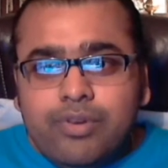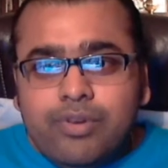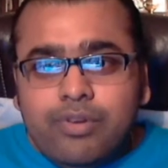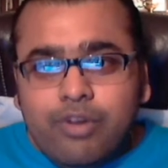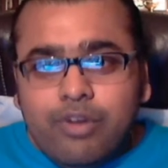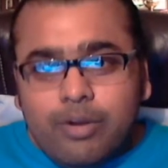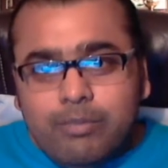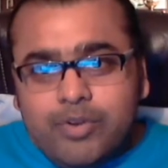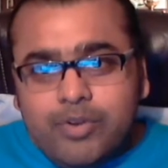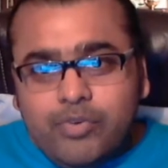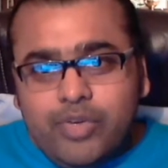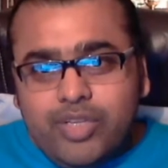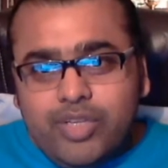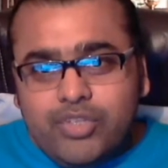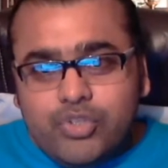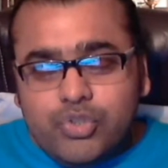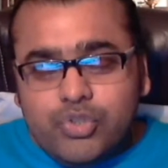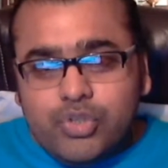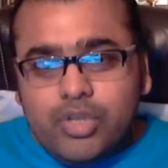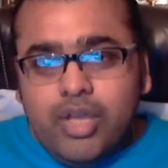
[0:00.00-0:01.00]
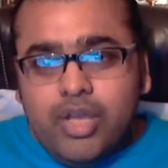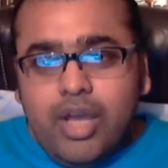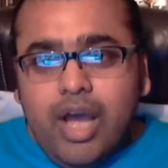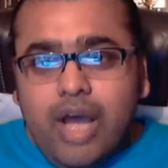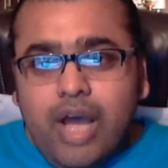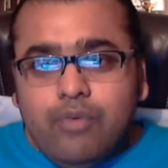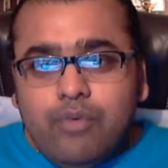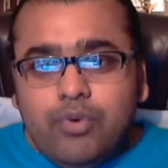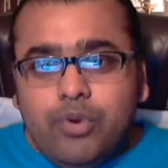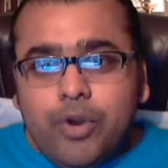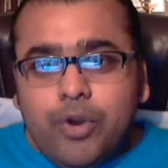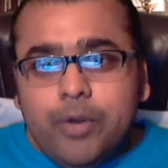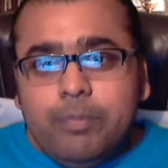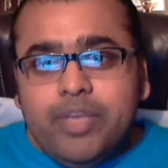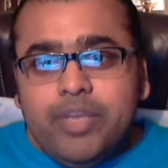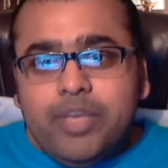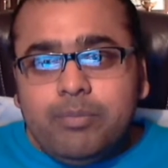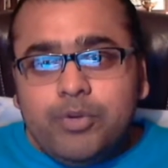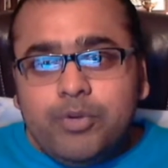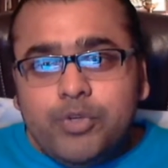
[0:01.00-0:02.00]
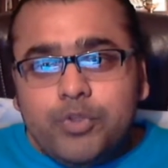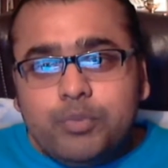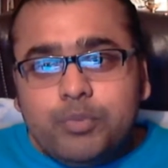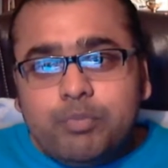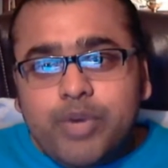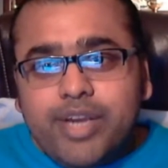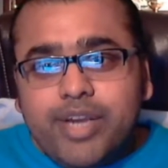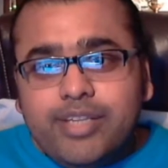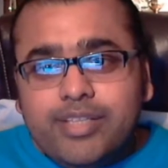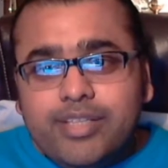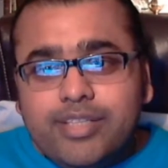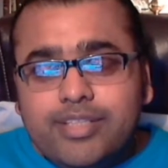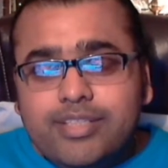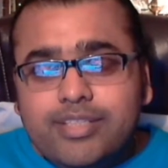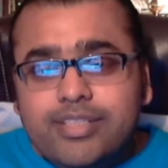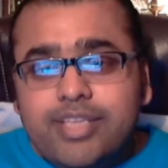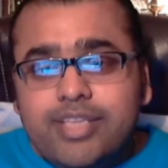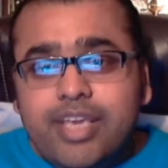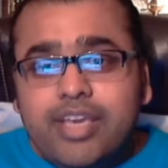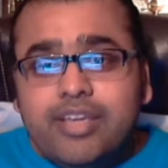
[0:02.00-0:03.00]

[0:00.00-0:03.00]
will not be reached. I will not be able to spread this